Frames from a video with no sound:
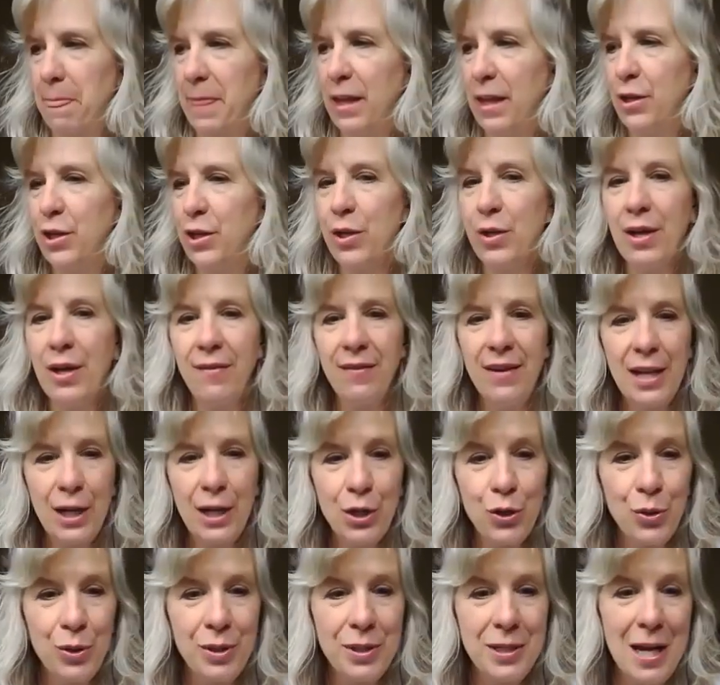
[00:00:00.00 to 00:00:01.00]
Do you have an
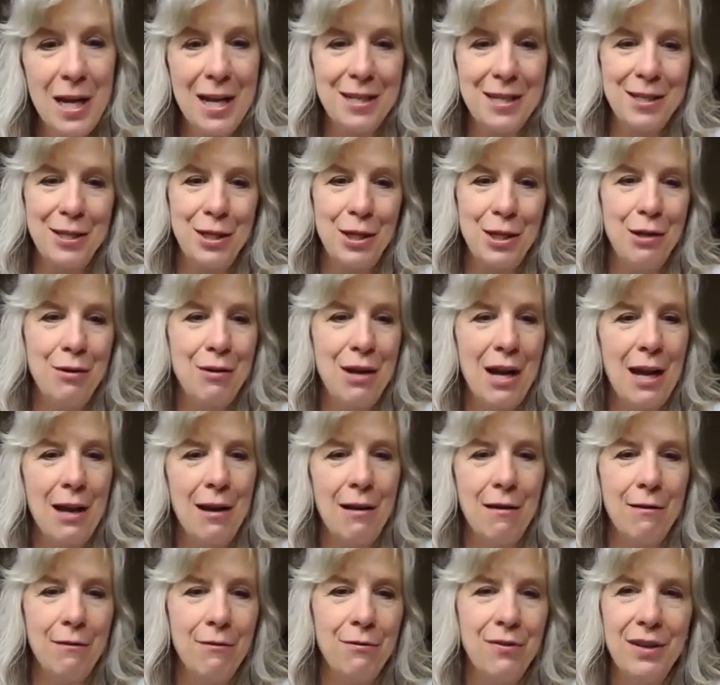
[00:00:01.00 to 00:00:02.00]
extra desk? Do you
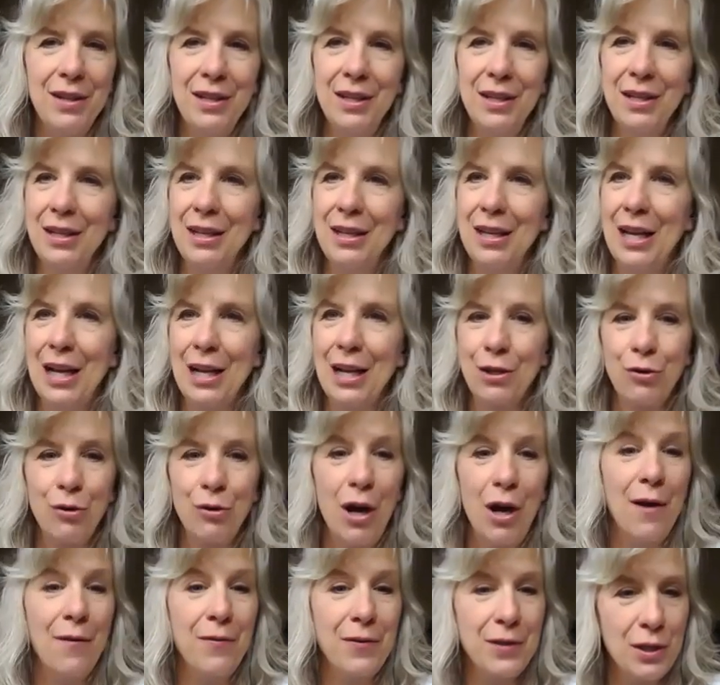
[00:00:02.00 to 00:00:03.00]
have extra
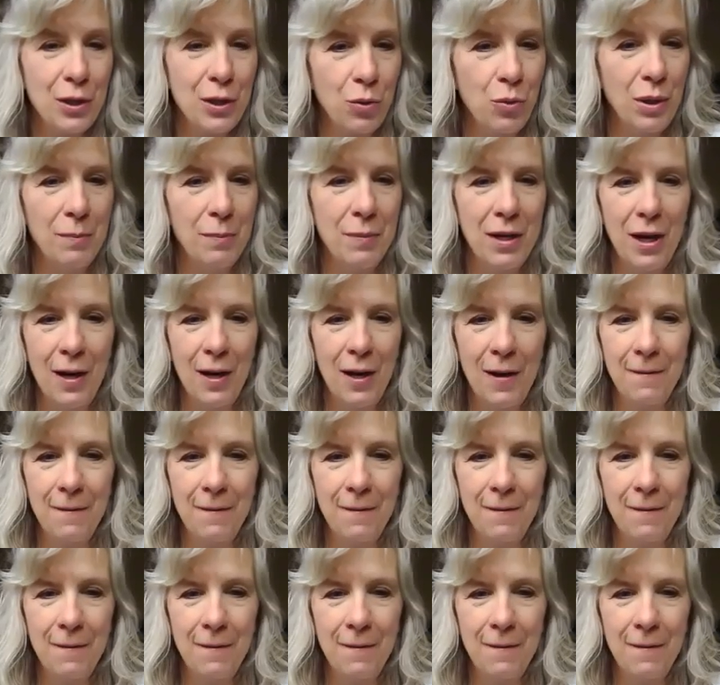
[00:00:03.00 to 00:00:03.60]
office equipment,